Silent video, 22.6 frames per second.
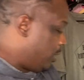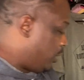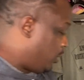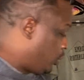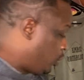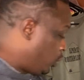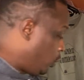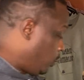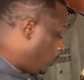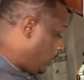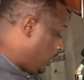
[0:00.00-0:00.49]

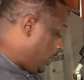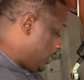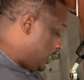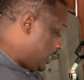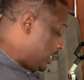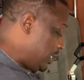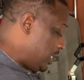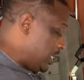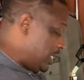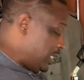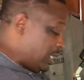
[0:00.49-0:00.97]
do
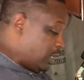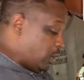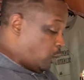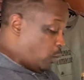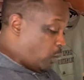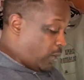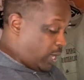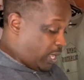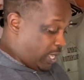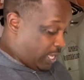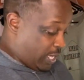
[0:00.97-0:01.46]
it the
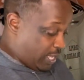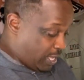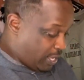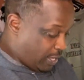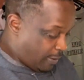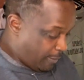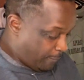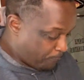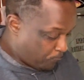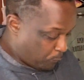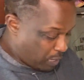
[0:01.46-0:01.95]
way
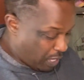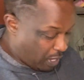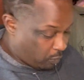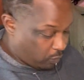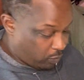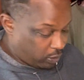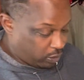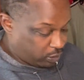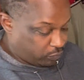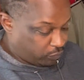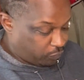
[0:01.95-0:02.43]
that
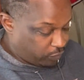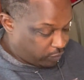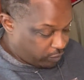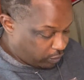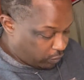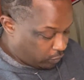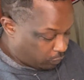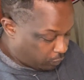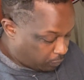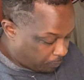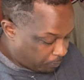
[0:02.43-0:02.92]
works for
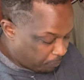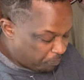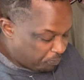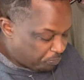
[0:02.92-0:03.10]
you,